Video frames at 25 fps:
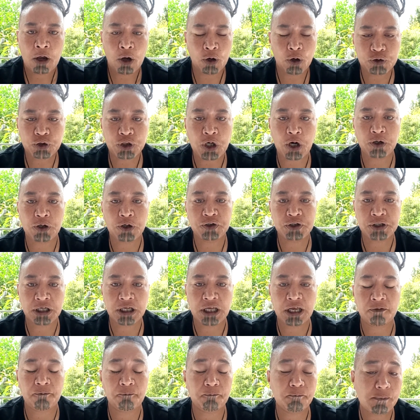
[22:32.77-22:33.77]
who chose
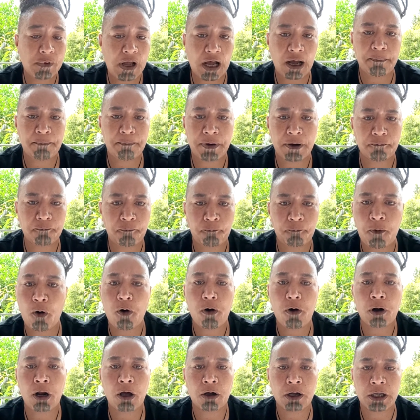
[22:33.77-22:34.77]
to get up at
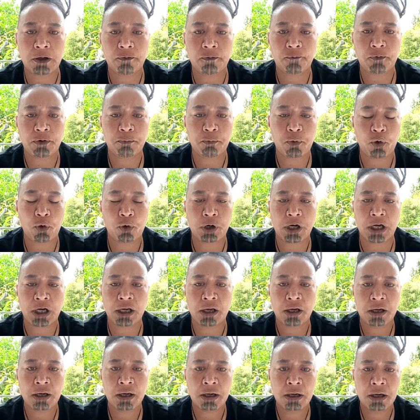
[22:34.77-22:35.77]
4 o'clock every
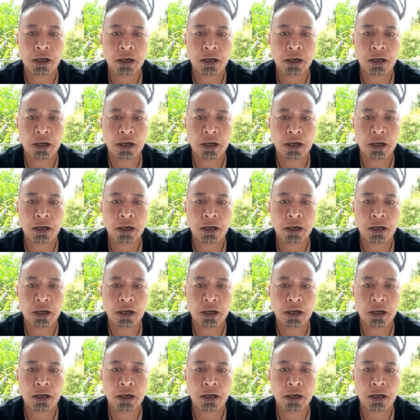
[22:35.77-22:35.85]
morning,